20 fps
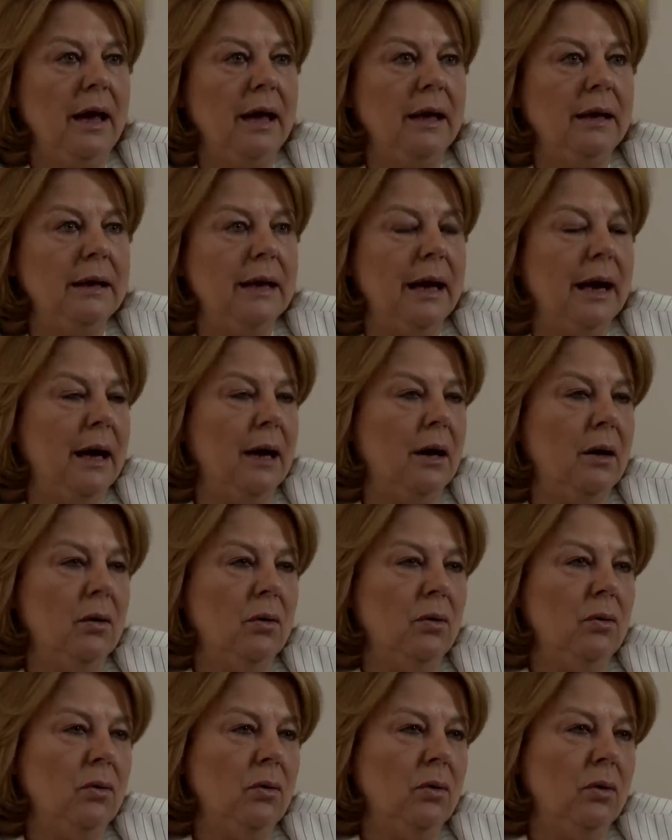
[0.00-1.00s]
And
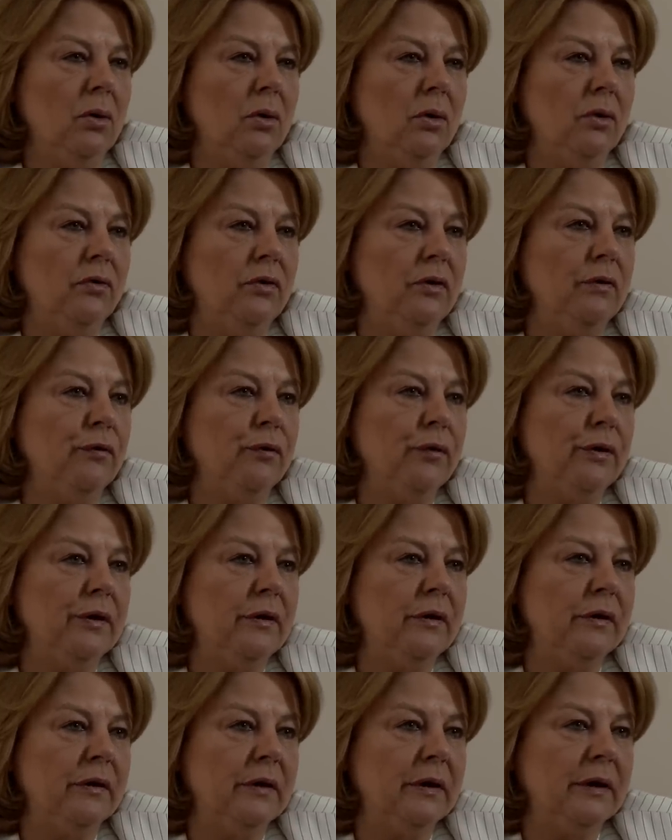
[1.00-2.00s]
now uh,
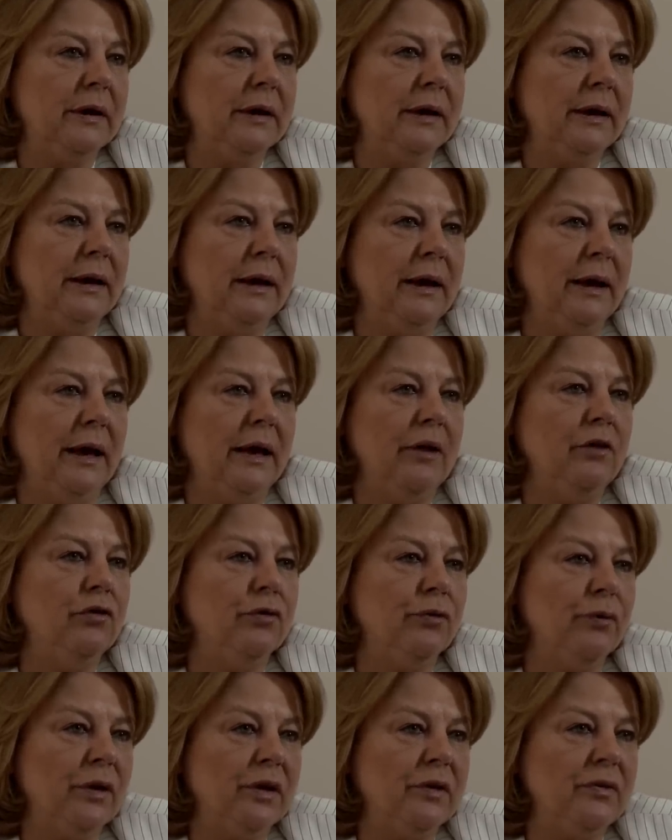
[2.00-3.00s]
different uh,
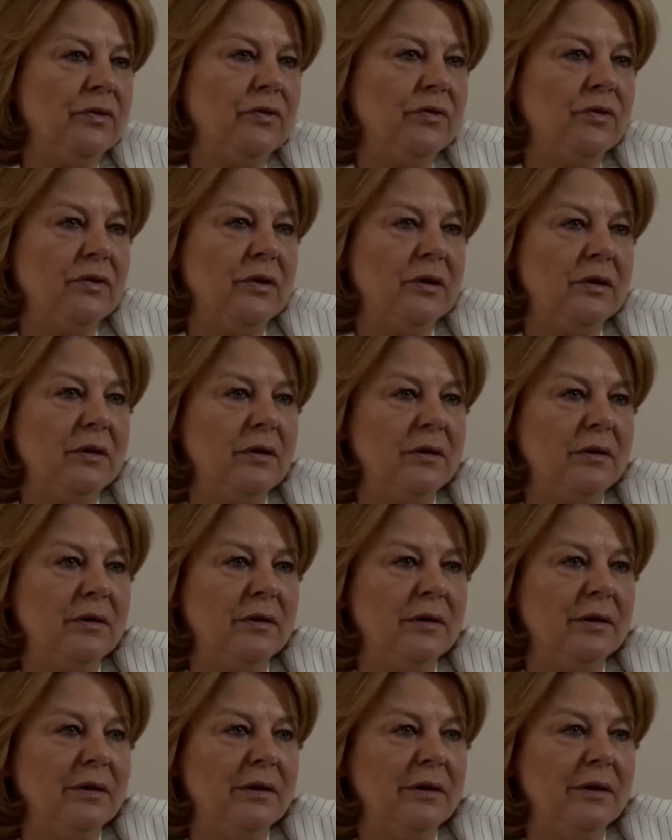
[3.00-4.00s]
hedge funds and
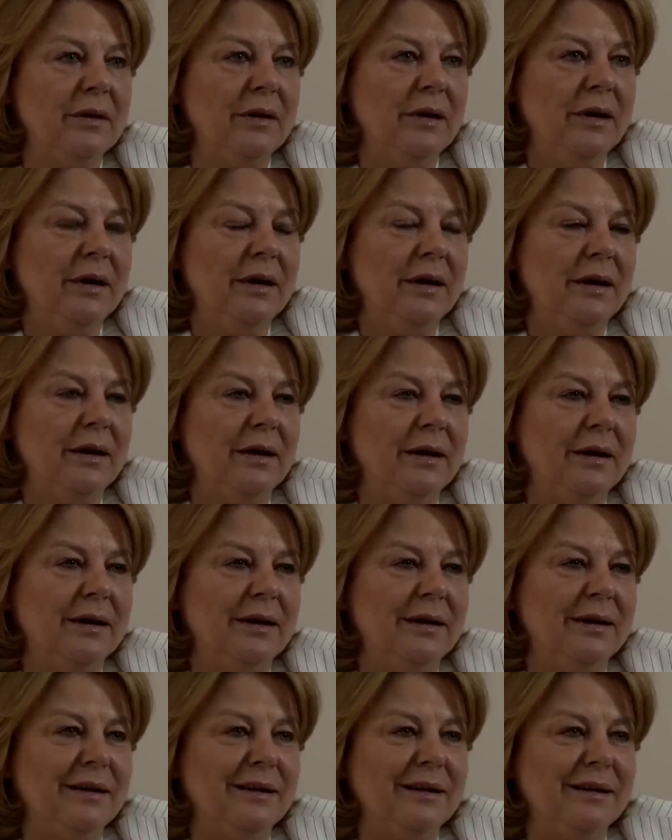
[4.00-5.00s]
uh,
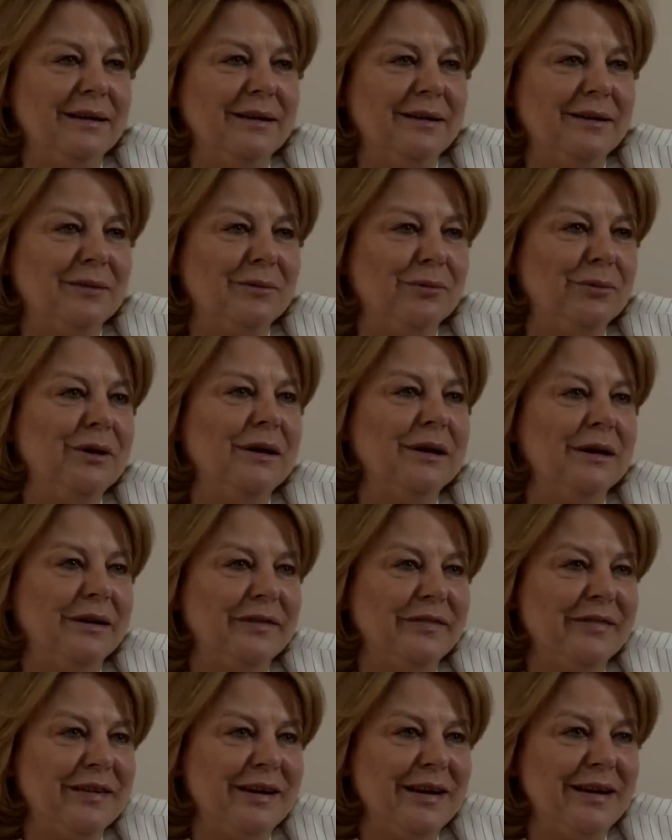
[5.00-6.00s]
uh, real
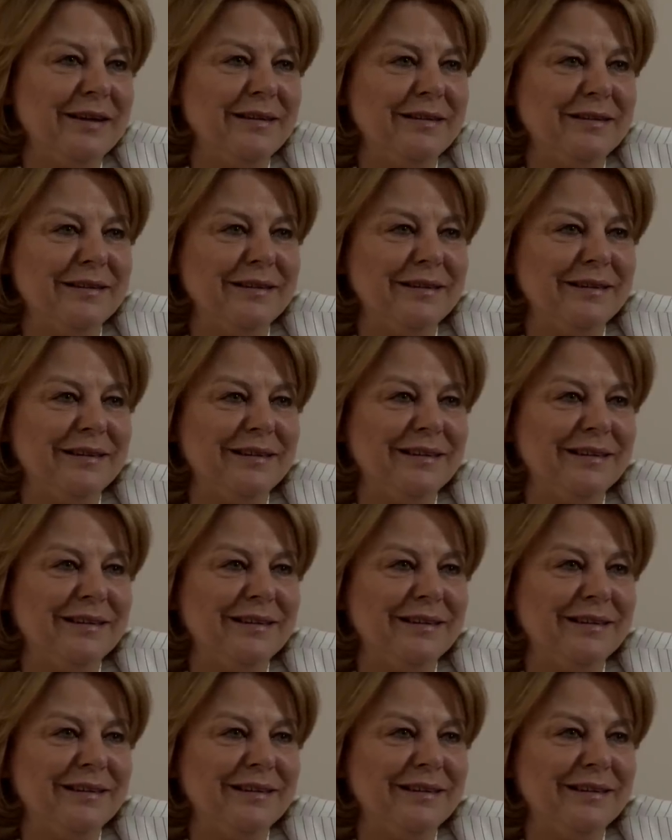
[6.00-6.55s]
estate